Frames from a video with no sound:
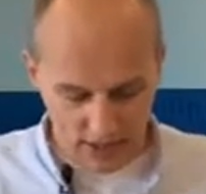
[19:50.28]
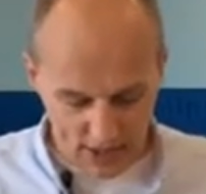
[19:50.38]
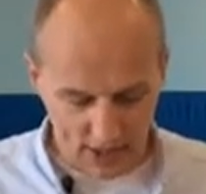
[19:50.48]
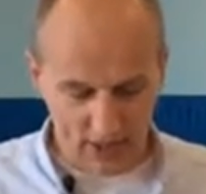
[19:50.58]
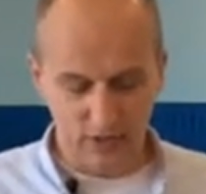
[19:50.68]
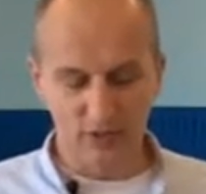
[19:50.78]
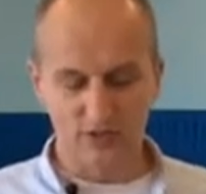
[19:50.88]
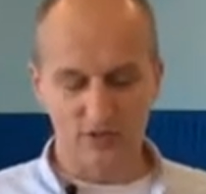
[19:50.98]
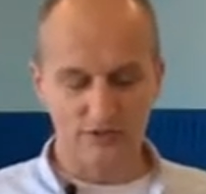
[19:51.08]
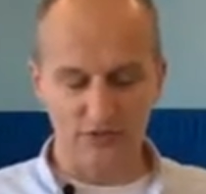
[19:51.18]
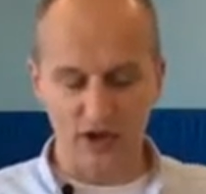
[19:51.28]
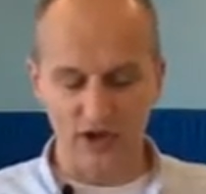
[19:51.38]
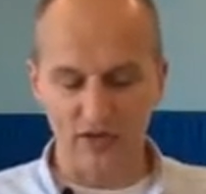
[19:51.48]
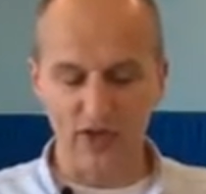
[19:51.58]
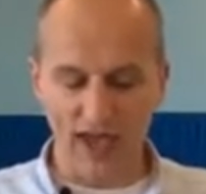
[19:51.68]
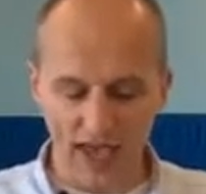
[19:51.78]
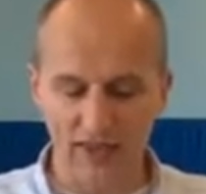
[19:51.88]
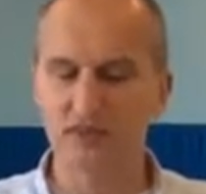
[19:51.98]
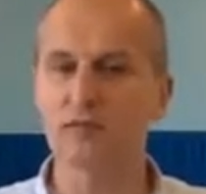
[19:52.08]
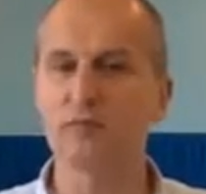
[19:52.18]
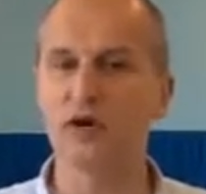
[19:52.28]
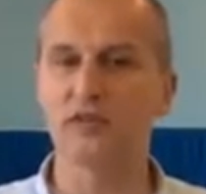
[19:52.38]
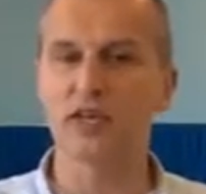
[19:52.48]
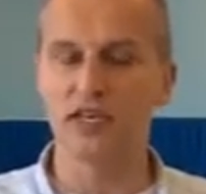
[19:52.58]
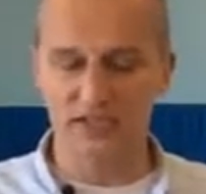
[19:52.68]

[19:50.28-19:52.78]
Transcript: includes the father and the mother. He